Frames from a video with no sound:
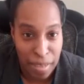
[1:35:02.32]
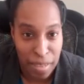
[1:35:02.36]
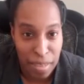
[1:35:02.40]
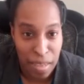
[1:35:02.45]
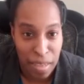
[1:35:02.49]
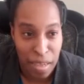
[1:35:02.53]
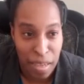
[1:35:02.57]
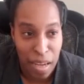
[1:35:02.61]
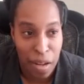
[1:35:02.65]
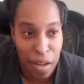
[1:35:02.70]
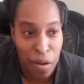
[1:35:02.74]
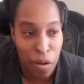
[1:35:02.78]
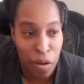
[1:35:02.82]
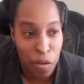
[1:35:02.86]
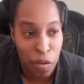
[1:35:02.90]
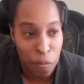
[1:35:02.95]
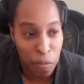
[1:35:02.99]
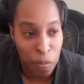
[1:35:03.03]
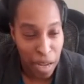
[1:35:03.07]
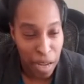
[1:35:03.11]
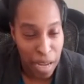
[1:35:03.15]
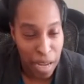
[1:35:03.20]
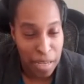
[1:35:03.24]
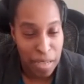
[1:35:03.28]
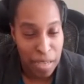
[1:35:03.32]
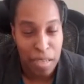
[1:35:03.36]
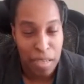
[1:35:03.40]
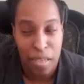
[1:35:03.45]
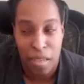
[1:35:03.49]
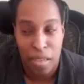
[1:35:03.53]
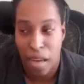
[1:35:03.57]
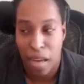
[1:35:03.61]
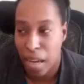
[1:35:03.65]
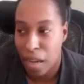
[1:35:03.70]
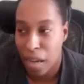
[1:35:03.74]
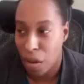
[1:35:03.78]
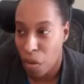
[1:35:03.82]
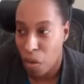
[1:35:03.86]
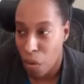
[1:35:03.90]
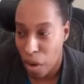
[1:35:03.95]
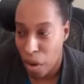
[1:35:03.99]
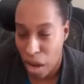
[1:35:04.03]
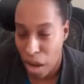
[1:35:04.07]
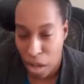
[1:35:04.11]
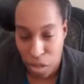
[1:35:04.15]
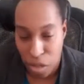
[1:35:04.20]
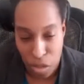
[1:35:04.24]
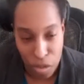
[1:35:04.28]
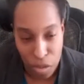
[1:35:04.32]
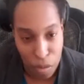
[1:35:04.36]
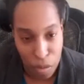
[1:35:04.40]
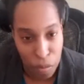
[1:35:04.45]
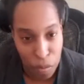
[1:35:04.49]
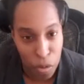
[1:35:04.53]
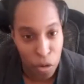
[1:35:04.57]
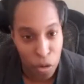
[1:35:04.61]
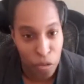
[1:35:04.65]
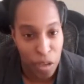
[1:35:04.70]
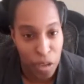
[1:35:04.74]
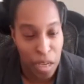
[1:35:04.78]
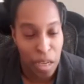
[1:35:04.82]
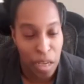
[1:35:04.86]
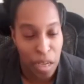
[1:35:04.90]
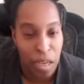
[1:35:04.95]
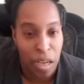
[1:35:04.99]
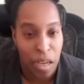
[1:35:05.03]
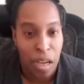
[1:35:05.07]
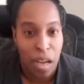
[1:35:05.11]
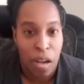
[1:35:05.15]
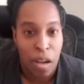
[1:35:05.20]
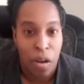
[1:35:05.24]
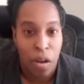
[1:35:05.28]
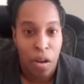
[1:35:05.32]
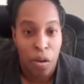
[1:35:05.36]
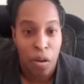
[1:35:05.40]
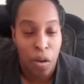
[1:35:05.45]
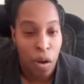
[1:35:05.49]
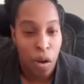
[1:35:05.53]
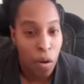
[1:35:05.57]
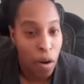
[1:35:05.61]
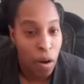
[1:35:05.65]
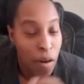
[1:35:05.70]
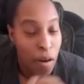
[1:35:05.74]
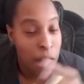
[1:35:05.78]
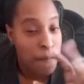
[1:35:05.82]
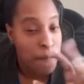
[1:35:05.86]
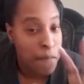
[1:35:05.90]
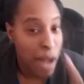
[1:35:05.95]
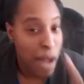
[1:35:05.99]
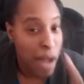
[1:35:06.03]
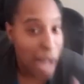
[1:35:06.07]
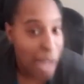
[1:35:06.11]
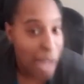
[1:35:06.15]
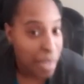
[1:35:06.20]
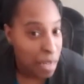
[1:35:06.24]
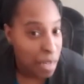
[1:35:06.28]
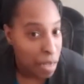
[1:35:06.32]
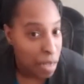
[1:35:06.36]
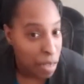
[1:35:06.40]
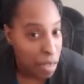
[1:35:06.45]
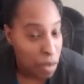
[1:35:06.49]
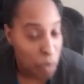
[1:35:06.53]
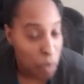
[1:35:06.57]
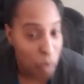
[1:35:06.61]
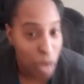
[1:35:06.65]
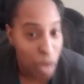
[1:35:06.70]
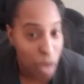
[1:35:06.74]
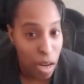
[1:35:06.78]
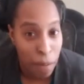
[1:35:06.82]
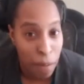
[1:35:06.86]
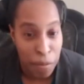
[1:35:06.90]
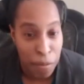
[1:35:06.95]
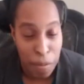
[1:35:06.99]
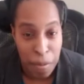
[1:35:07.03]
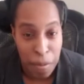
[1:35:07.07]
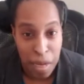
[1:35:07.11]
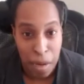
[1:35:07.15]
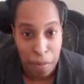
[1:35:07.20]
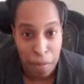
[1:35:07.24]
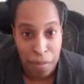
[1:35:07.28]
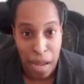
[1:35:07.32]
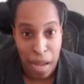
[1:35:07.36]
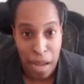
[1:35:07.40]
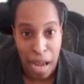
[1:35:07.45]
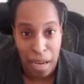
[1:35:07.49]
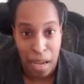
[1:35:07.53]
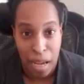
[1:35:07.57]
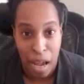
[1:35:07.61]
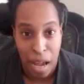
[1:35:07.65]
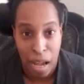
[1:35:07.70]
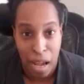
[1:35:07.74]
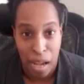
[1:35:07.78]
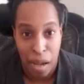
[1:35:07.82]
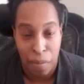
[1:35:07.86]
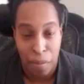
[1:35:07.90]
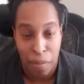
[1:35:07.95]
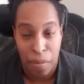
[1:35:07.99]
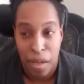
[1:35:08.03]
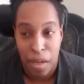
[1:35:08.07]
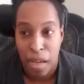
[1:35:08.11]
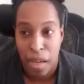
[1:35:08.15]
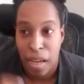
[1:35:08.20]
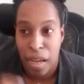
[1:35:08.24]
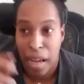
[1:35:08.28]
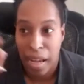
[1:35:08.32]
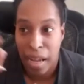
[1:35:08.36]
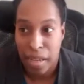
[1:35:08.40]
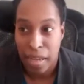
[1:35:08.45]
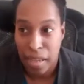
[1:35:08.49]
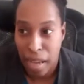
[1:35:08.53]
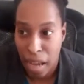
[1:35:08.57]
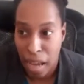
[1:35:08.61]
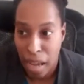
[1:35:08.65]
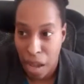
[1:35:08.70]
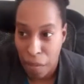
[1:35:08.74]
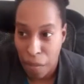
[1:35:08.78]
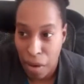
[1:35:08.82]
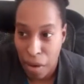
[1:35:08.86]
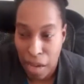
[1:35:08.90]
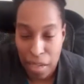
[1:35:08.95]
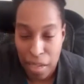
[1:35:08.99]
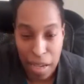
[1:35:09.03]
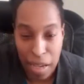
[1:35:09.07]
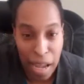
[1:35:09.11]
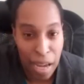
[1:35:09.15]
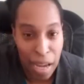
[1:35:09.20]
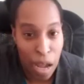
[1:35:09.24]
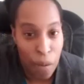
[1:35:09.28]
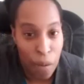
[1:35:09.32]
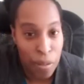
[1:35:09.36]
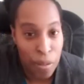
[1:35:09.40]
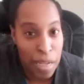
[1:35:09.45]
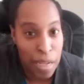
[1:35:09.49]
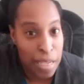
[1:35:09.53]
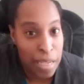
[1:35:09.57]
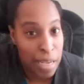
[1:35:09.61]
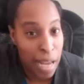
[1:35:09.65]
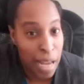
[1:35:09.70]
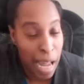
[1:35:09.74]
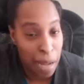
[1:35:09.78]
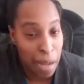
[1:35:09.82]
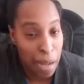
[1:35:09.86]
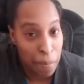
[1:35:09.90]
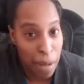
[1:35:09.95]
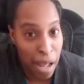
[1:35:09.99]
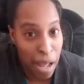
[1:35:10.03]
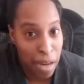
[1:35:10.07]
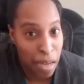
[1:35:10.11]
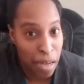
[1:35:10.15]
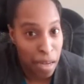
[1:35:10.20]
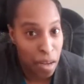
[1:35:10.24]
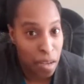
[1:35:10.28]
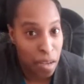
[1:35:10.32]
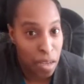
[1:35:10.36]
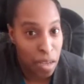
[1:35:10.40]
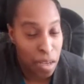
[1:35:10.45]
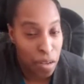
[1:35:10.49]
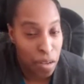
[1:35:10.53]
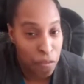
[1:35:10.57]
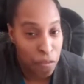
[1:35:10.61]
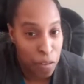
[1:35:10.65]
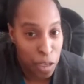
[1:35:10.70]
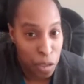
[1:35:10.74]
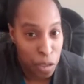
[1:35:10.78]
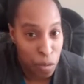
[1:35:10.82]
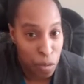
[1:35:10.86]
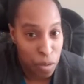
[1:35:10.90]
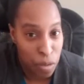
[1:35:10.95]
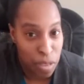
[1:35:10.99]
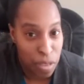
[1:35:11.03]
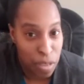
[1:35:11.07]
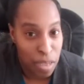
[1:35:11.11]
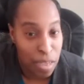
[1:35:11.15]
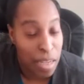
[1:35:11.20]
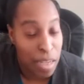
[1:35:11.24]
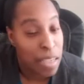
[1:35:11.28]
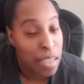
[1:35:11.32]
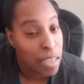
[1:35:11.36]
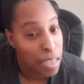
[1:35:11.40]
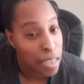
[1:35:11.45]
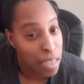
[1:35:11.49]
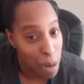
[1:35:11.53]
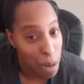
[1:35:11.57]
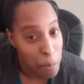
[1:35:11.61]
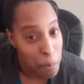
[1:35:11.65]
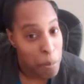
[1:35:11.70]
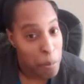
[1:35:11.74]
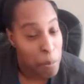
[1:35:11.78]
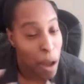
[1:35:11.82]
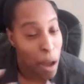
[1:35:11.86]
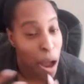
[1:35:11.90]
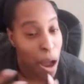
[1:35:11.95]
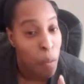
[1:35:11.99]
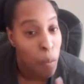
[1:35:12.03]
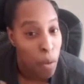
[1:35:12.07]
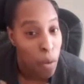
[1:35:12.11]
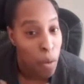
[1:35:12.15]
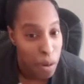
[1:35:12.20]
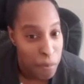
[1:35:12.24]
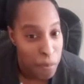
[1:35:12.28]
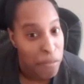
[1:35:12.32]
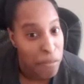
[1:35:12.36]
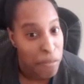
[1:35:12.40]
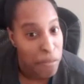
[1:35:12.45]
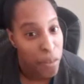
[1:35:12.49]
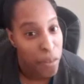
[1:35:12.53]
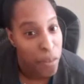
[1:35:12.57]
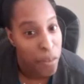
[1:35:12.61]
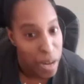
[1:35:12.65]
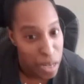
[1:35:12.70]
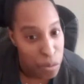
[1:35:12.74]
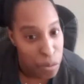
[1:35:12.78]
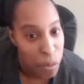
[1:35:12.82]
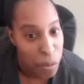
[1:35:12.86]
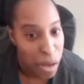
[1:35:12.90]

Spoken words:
And those plans is like going out to a movie or going up to meetup.com and say, I would like to hang out with these like-minded individuals because these are the type of people I want to be friends with.